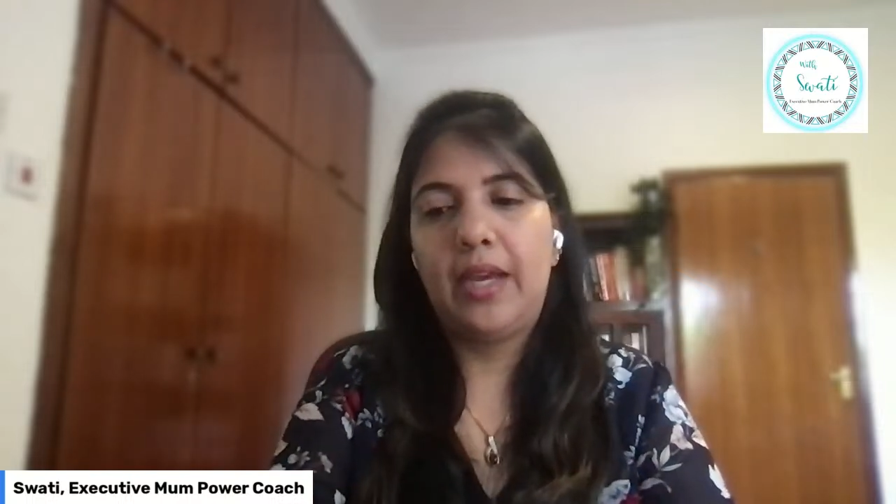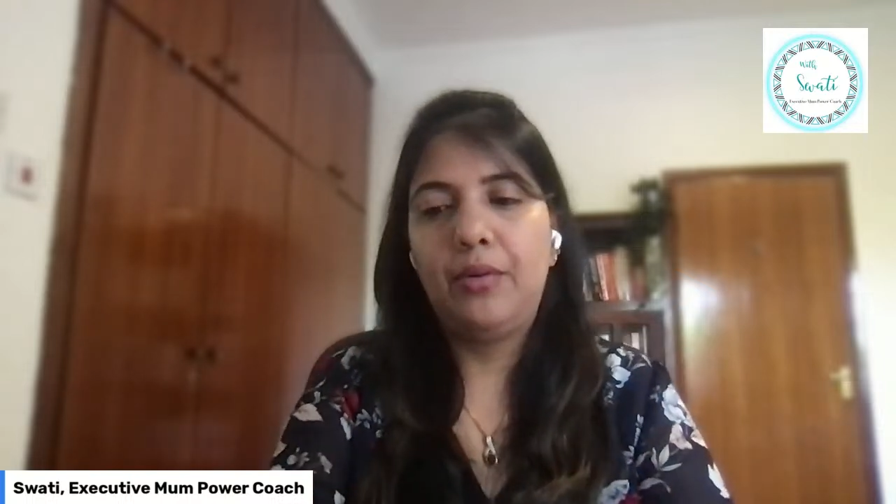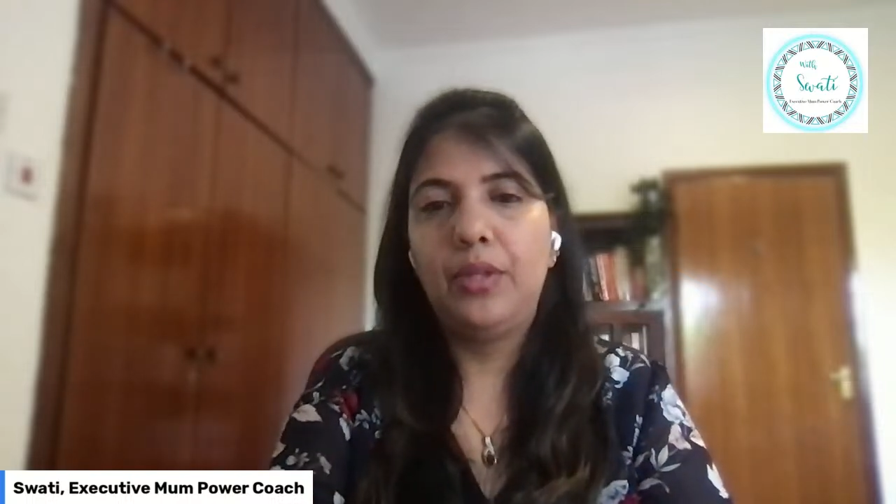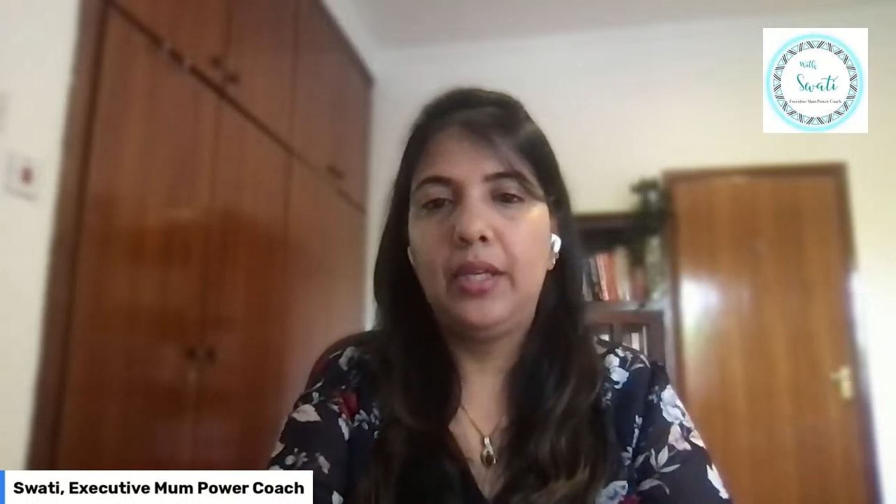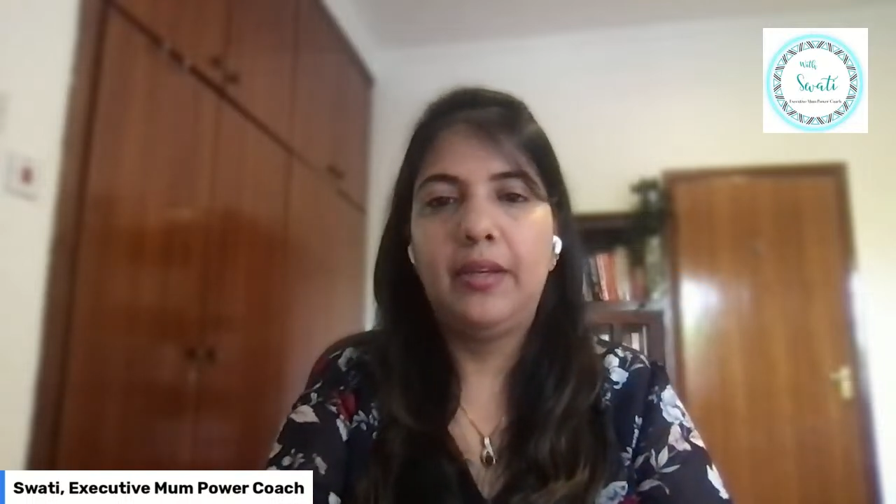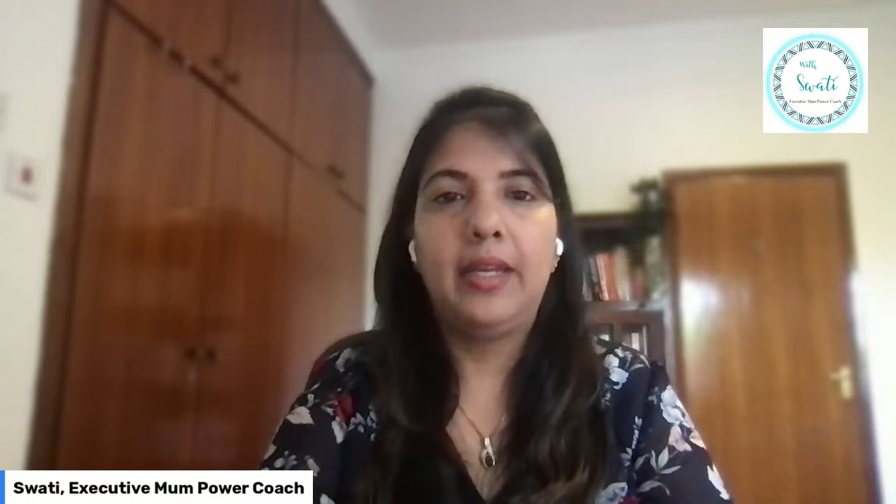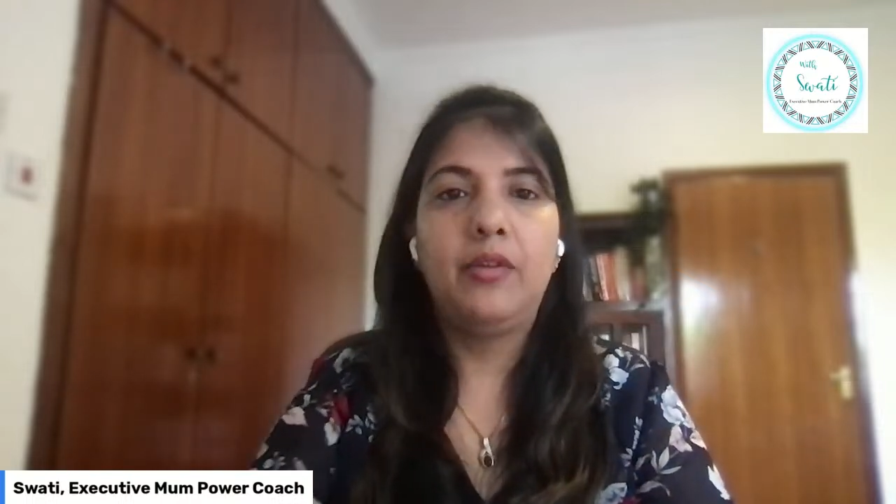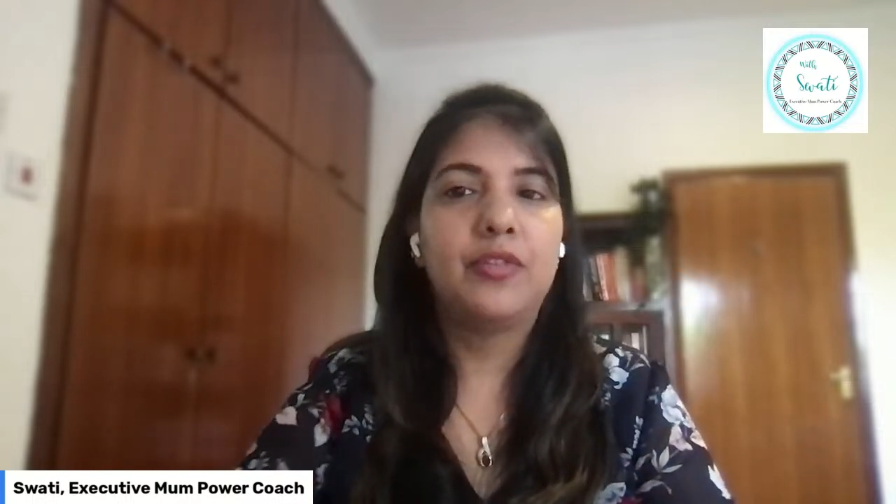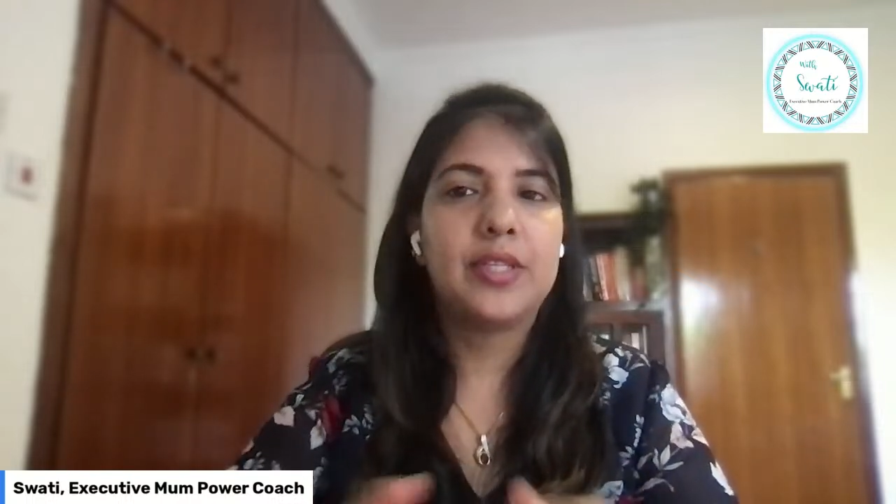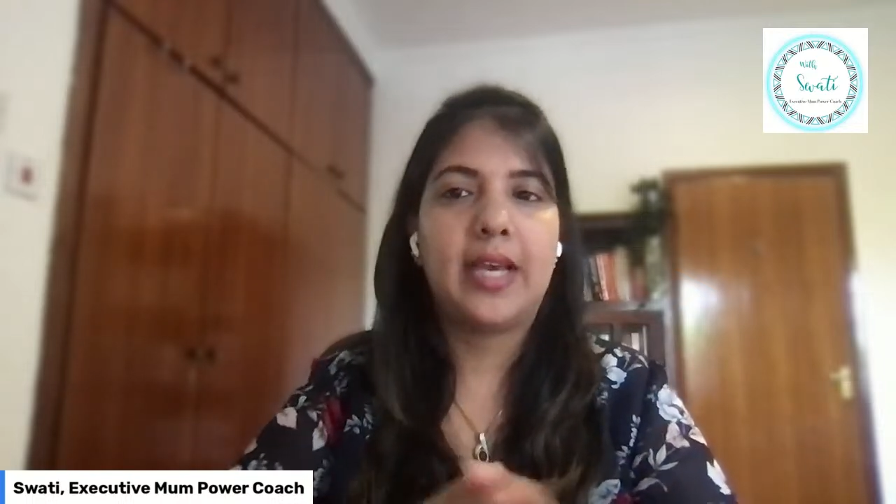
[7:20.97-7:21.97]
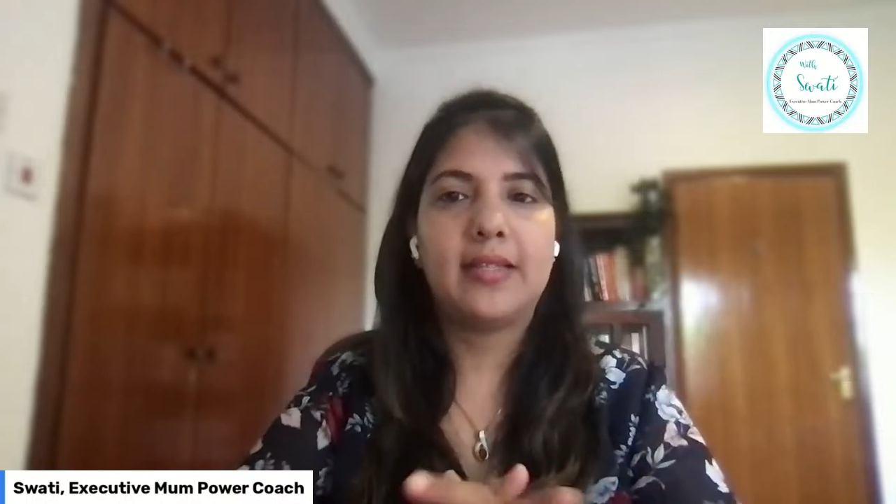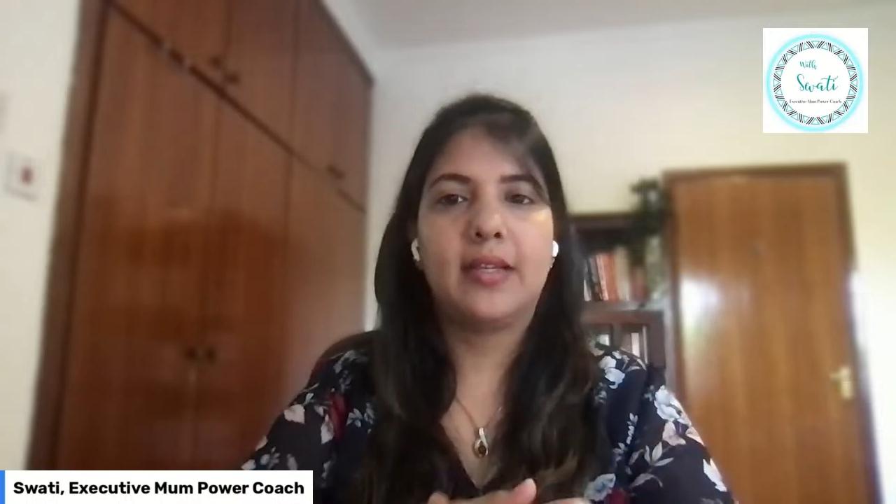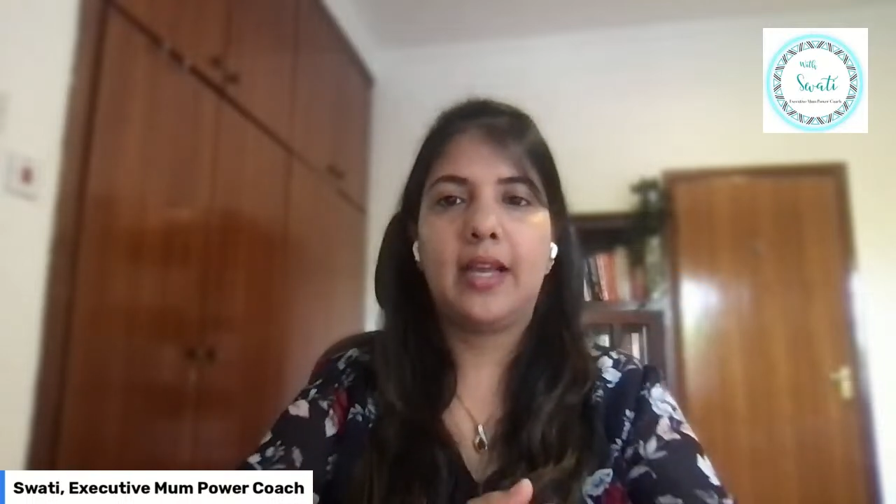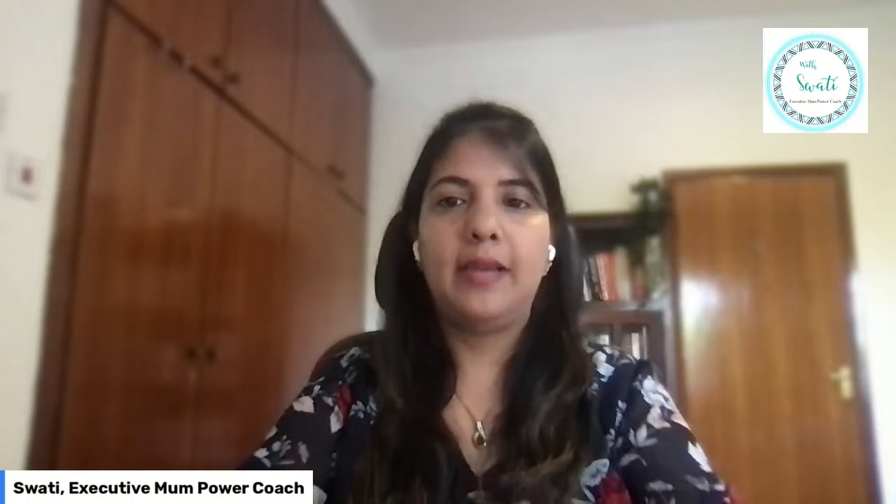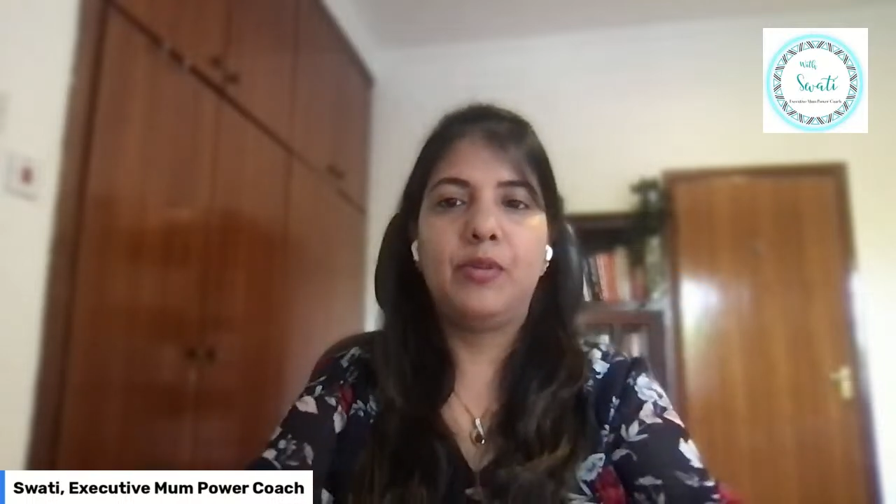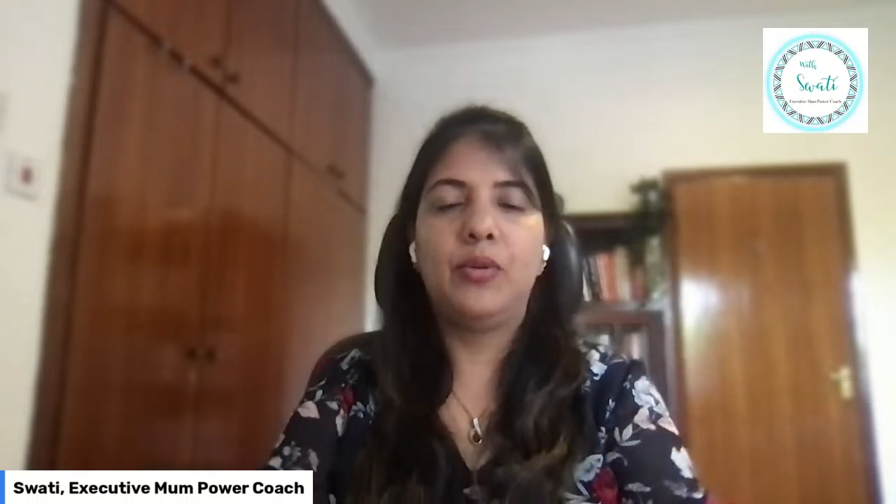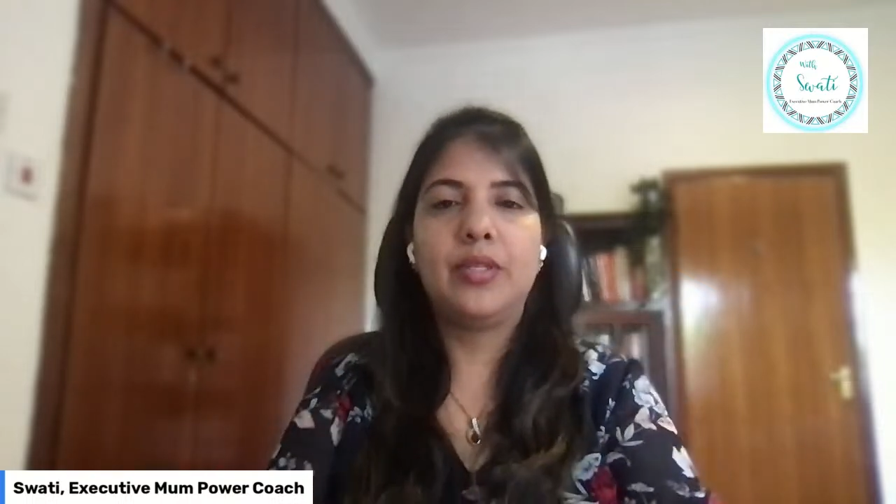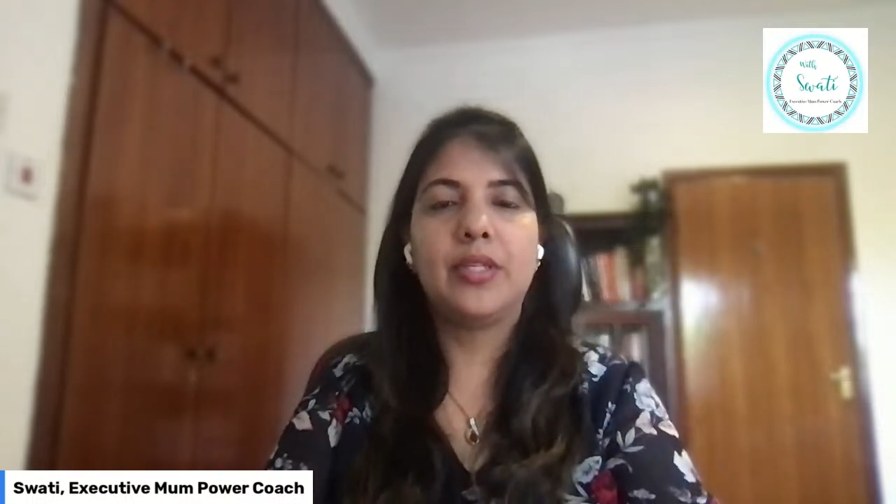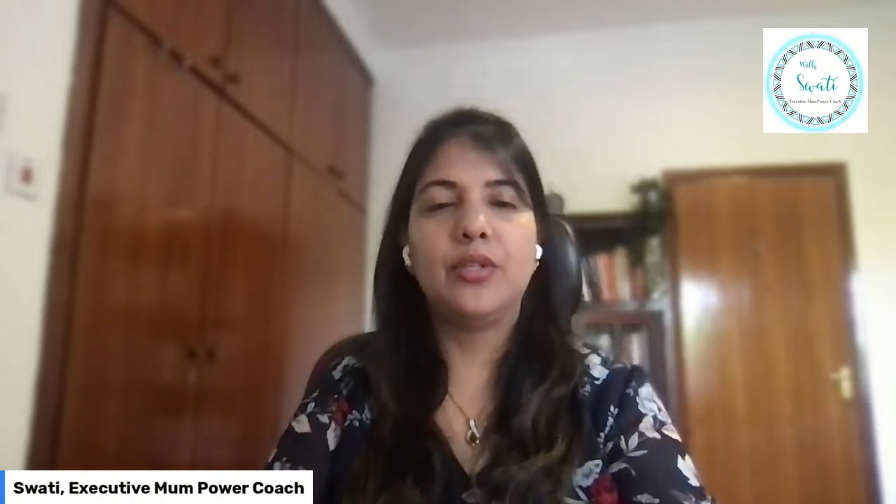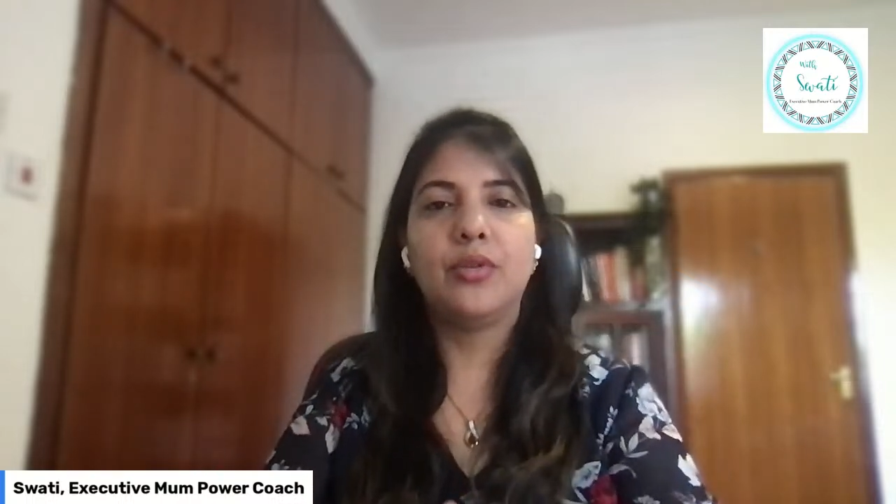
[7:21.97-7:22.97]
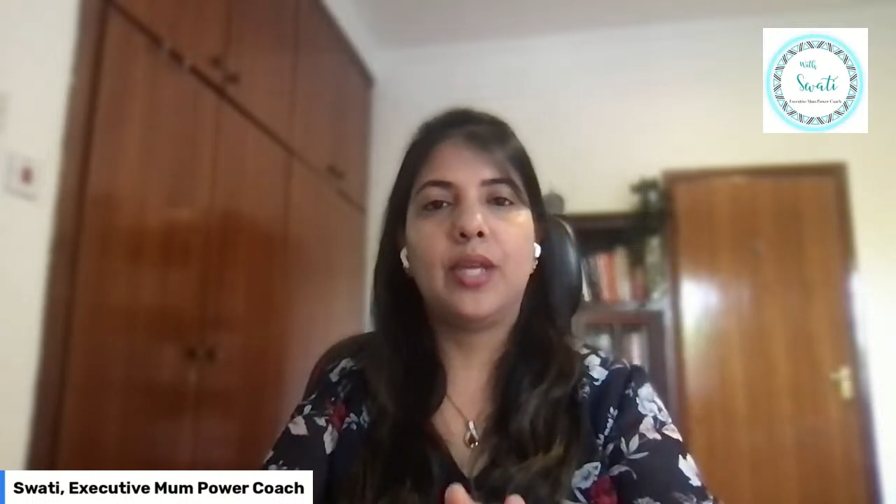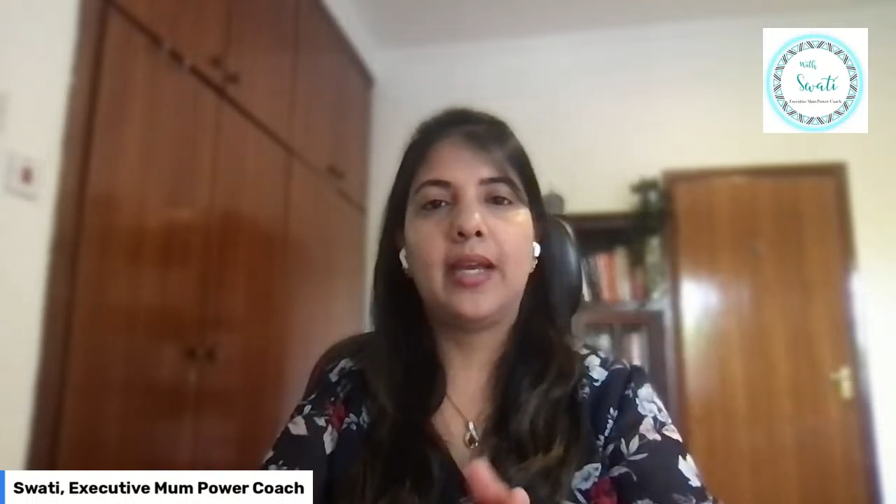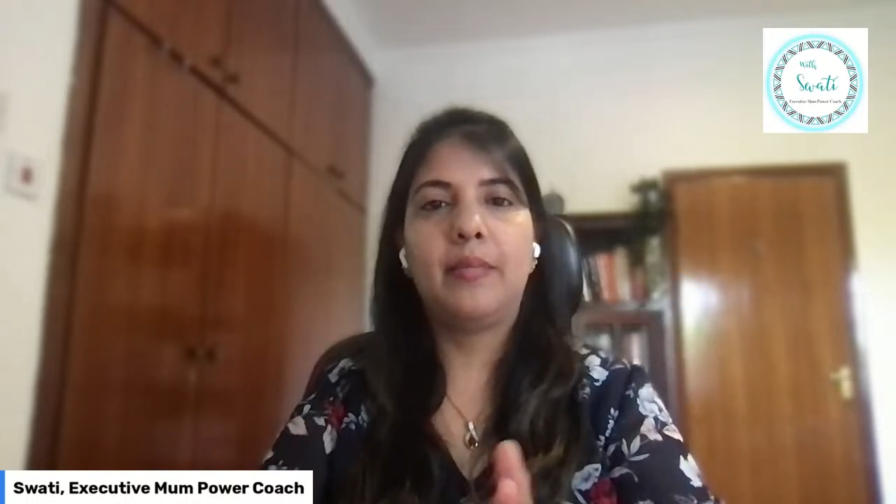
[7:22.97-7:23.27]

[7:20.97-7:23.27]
I don't think any of us has the time to listen to that.